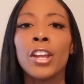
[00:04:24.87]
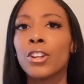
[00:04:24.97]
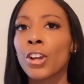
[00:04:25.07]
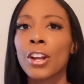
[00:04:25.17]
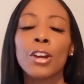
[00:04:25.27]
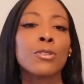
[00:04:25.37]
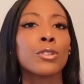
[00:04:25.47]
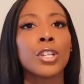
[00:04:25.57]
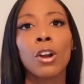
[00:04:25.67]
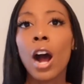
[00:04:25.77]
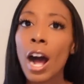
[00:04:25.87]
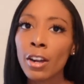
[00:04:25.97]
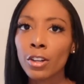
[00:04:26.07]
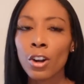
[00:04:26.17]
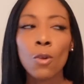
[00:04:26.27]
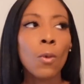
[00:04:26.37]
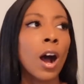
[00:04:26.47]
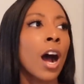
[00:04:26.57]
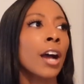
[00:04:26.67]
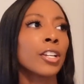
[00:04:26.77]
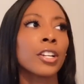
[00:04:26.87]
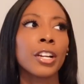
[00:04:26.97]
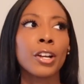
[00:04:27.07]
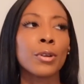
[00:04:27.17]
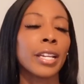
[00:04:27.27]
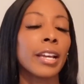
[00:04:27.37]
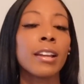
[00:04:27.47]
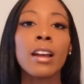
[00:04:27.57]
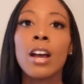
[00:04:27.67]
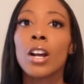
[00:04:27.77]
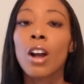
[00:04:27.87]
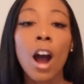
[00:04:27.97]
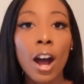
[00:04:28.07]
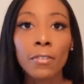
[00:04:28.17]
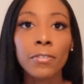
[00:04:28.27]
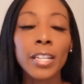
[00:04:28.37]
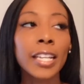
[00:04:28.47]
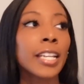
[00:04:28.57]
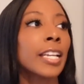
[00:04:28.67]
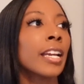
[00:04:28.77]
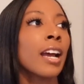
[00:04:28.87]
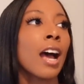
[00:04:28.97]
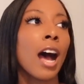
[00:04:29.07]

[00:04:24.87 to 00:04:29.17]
you're gonna go do your hot girl walk, you're gonna go get coffee,